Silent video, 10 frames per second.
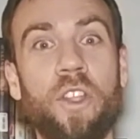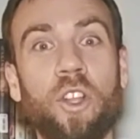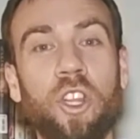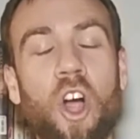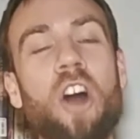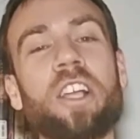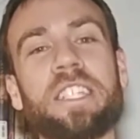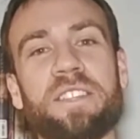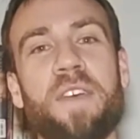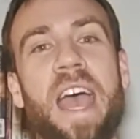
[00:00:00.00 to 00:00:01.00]
The
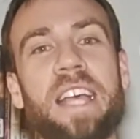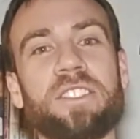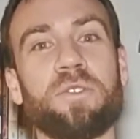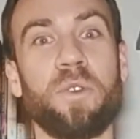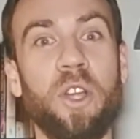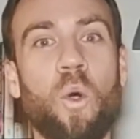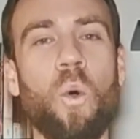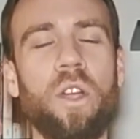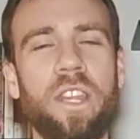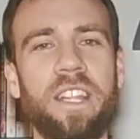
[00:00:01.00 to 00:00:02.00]
longest fasts
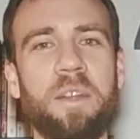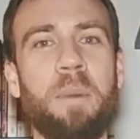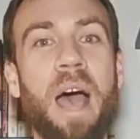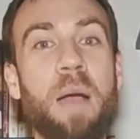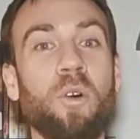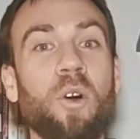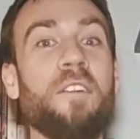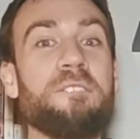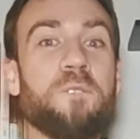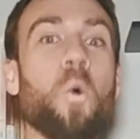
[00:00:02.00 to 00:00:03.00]
recorded in the Bible
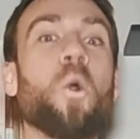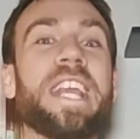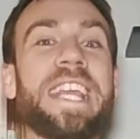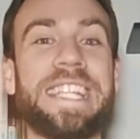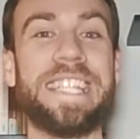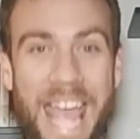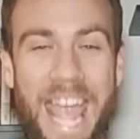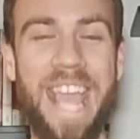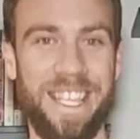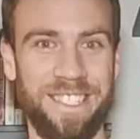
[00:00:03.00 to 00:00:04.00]
are 40
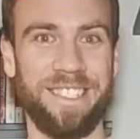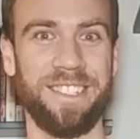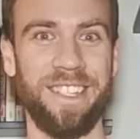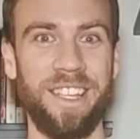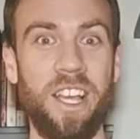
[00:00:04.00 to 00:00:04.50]
days,